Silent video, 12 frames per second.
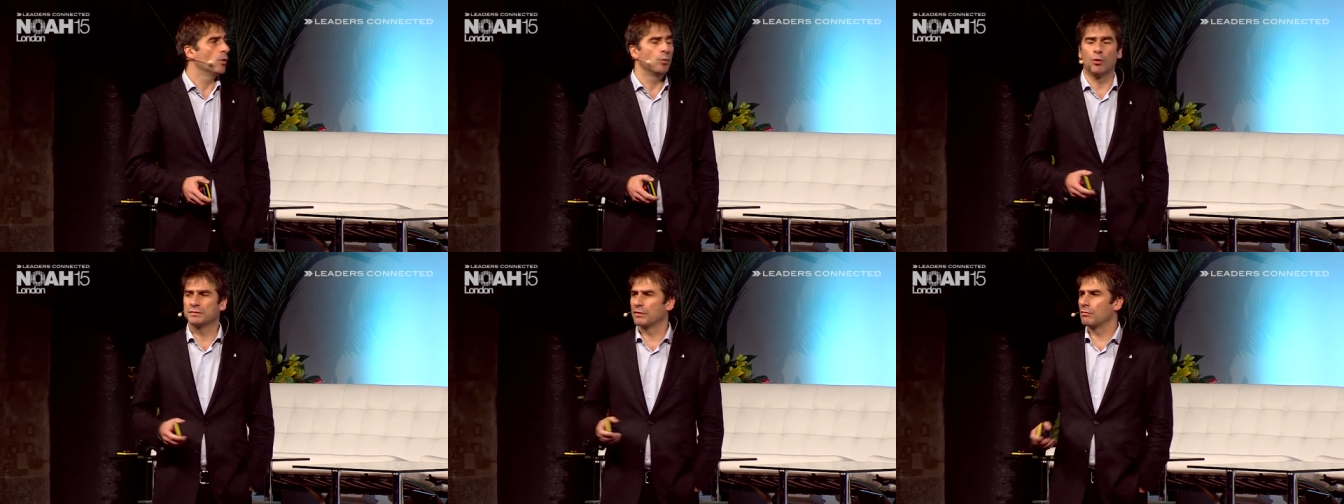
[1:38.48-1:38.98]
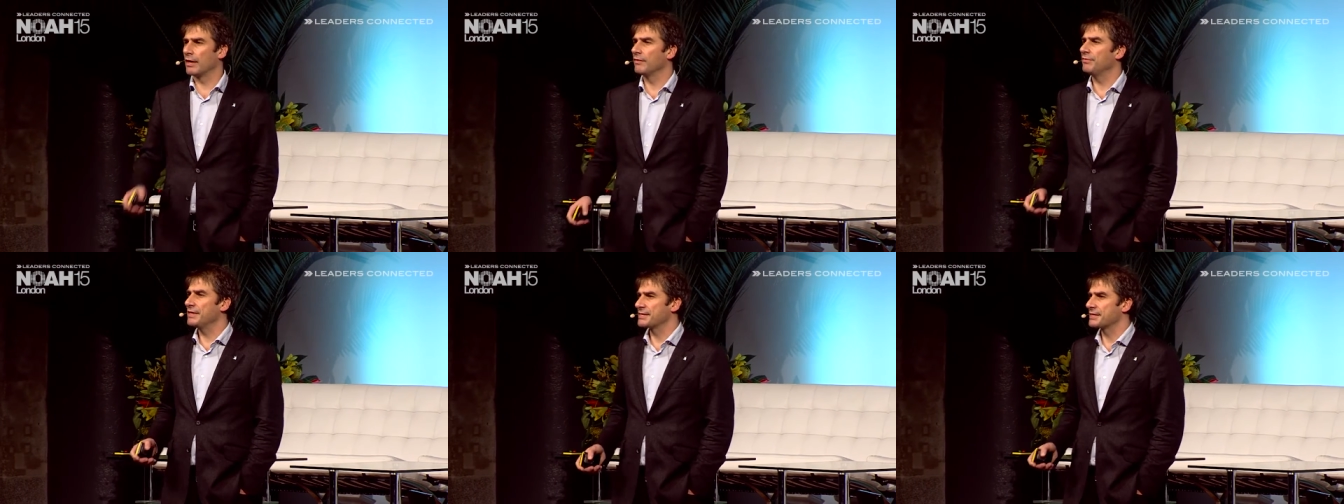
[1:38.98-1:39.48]
We also run a
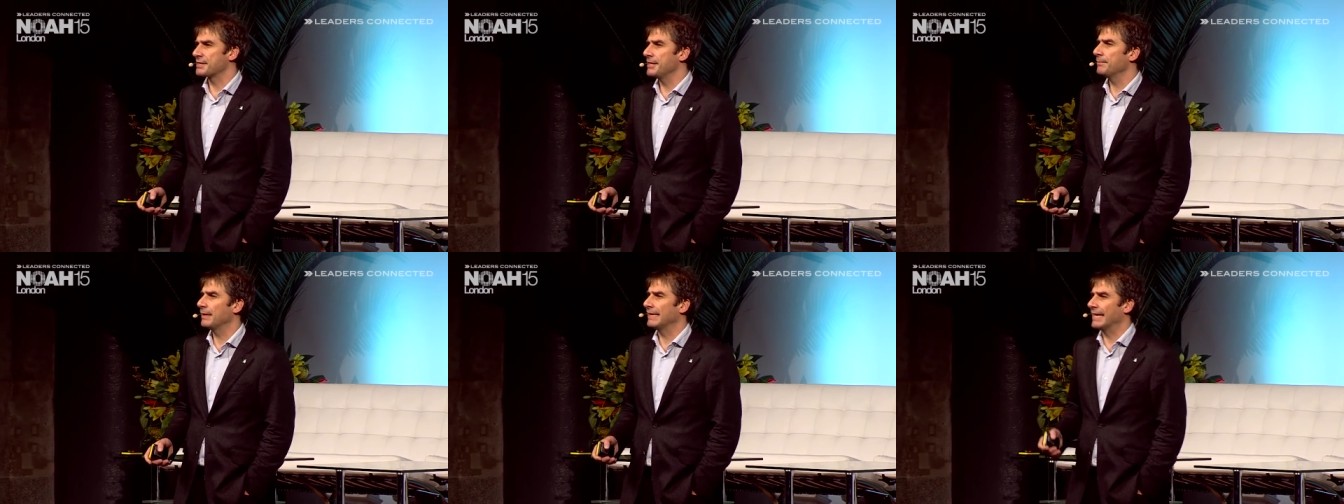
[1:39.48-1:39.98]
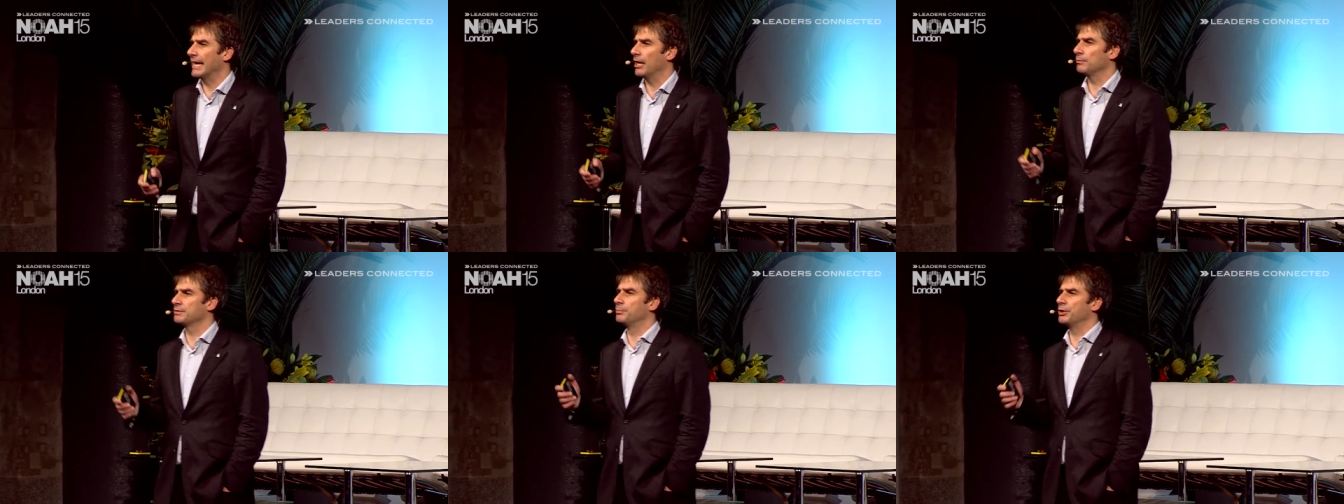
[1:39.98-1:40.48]
visa scheme that
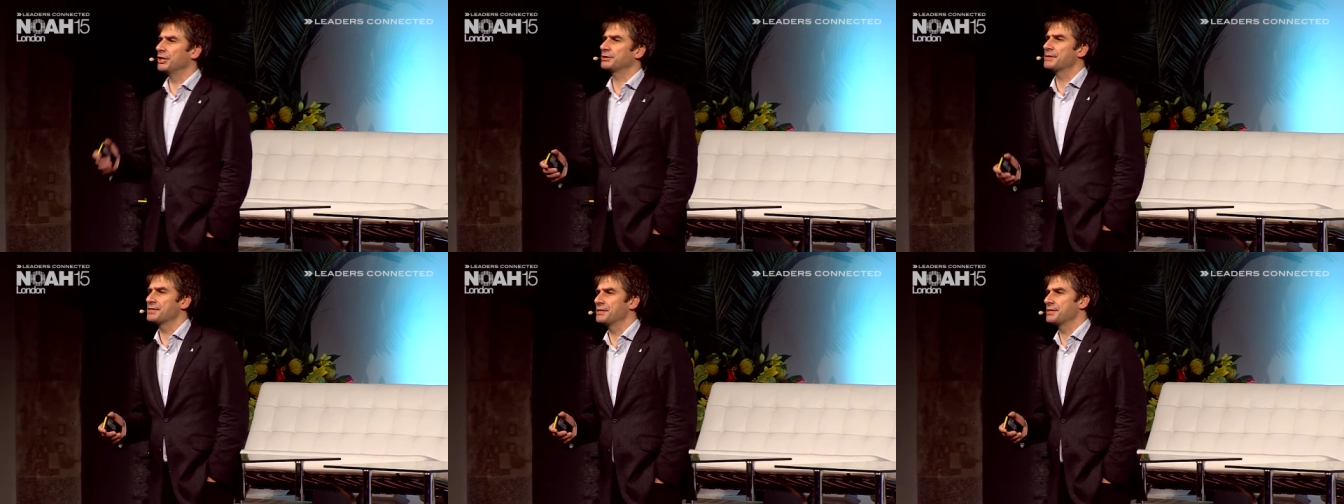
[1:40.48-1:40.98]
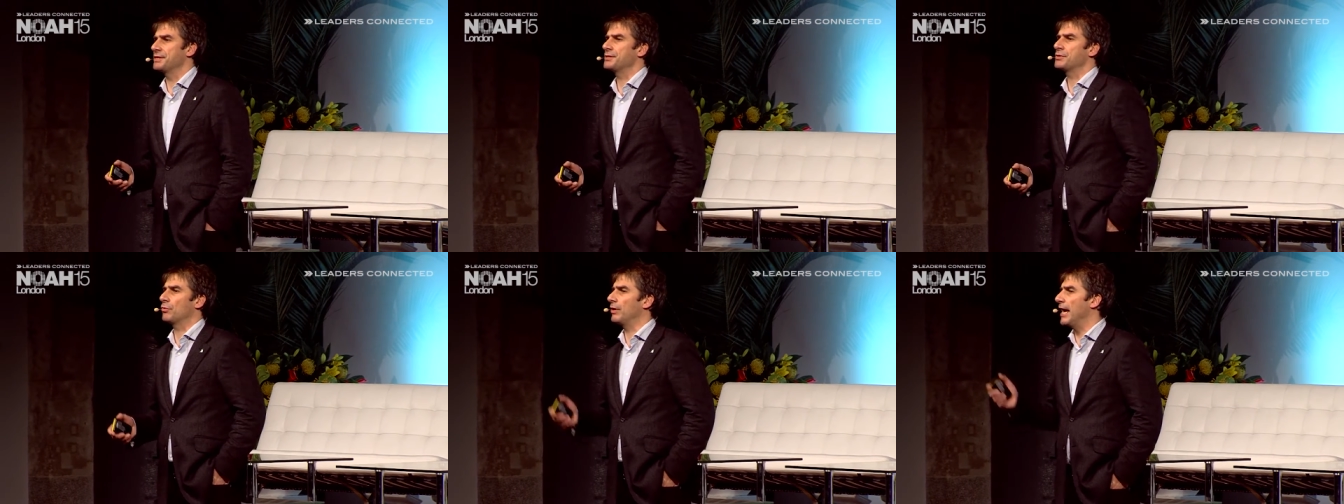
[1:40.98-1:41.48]
helps British
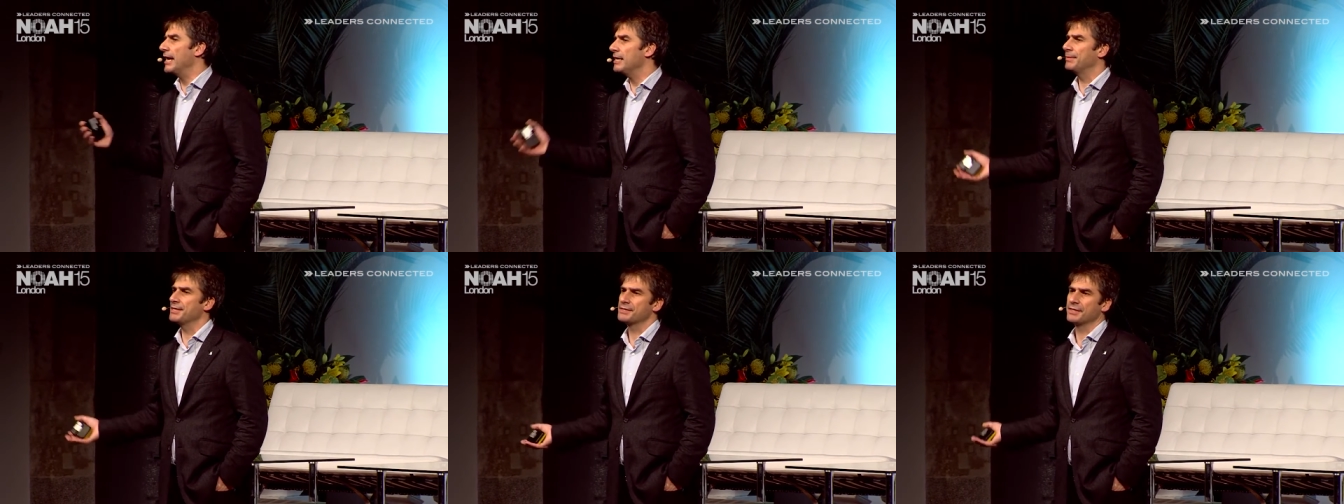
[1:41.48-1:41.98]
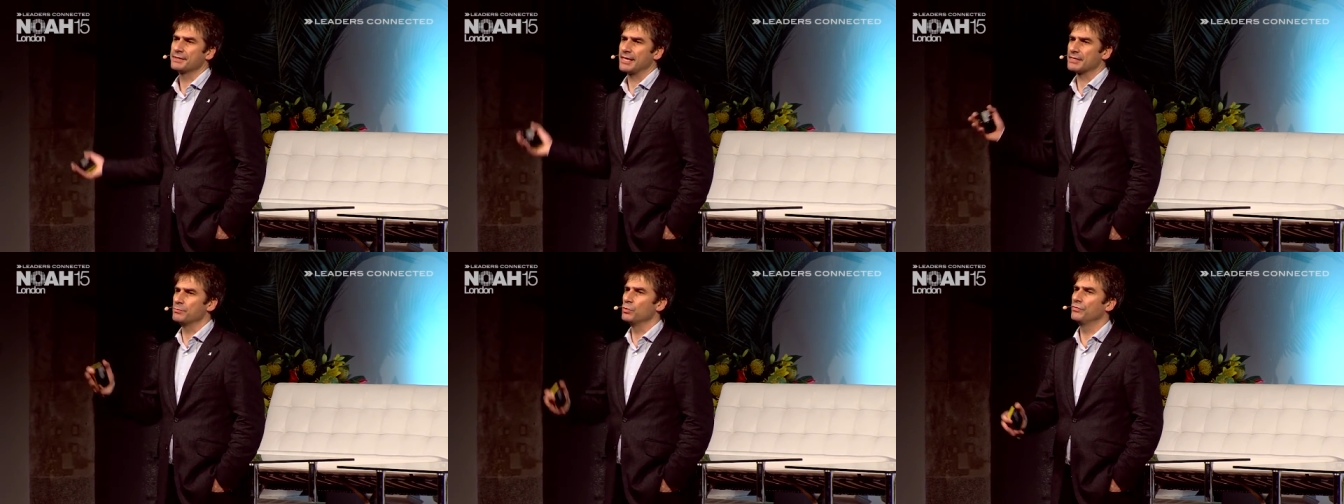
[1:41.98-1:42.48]
businesses or any business
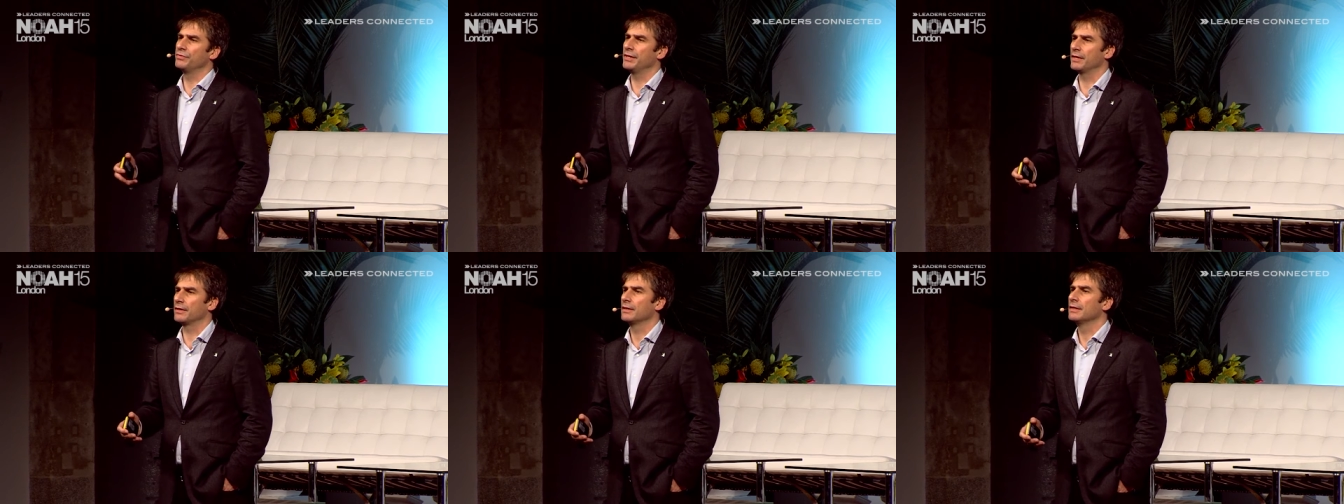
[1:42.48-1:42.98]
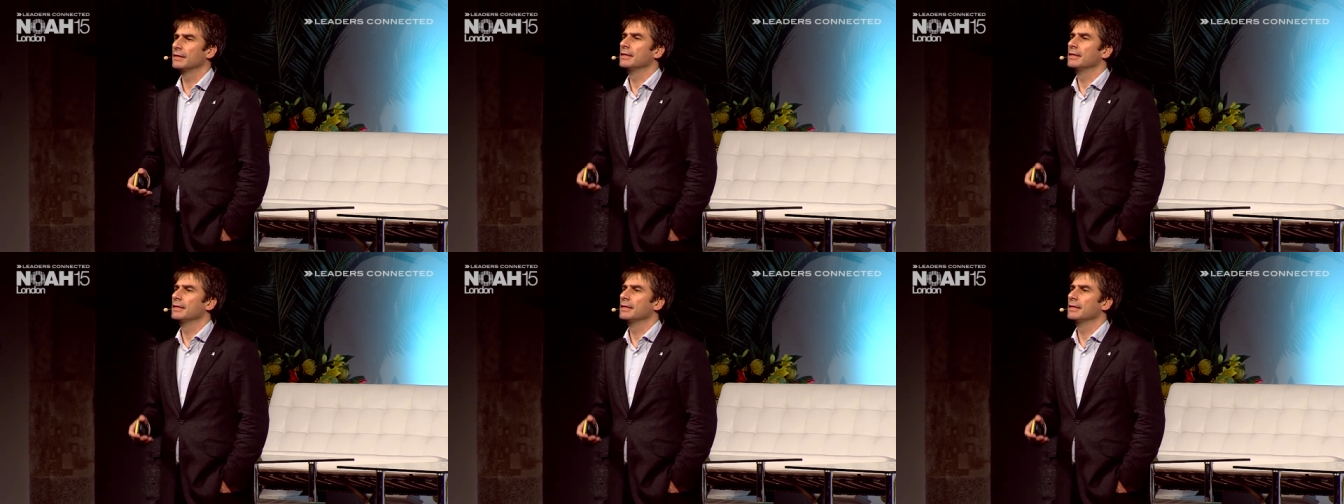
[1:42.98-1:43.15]
that's moved here